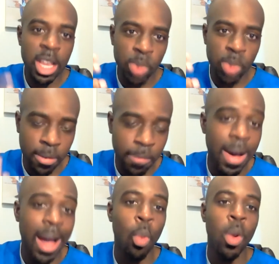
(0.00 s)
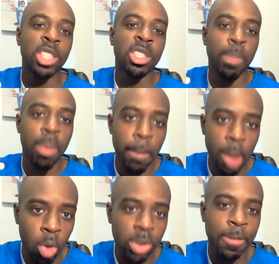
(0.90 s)
is we have to find ways to
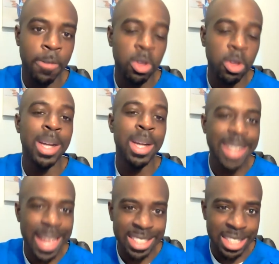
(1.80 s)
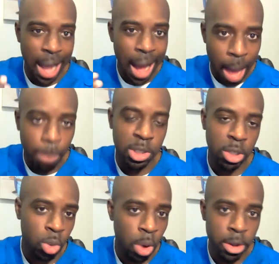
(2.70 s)
promote the field of medicine as an
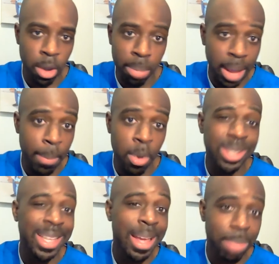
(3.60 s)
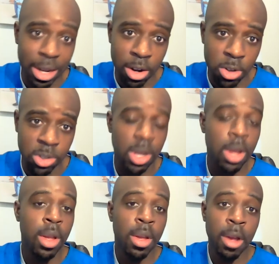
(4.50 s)
option to our young Black boys and Black girls.
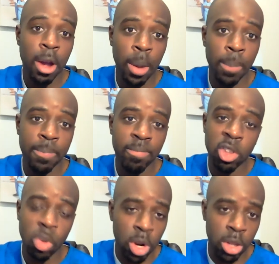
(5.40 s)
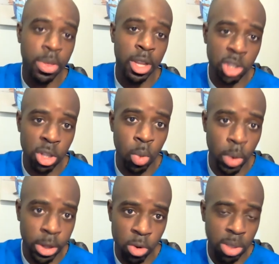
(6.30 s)
So one of the things,
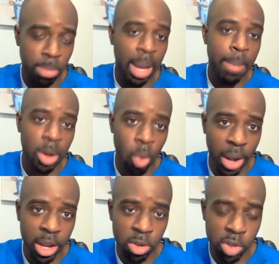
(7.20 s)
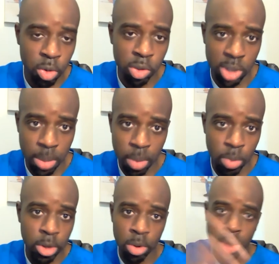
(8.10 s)
we do is the Black Men and White Coats Youth Summit.
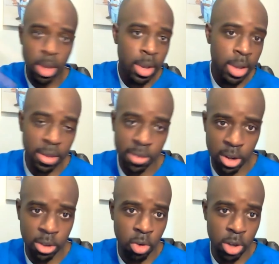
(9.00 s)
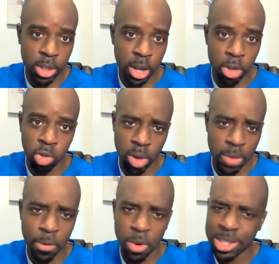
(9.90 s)
We do it in cities across the country.
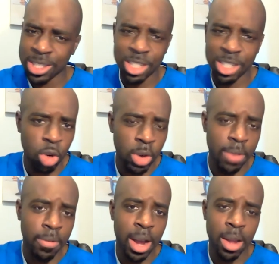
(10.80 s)
And for us, it's such a great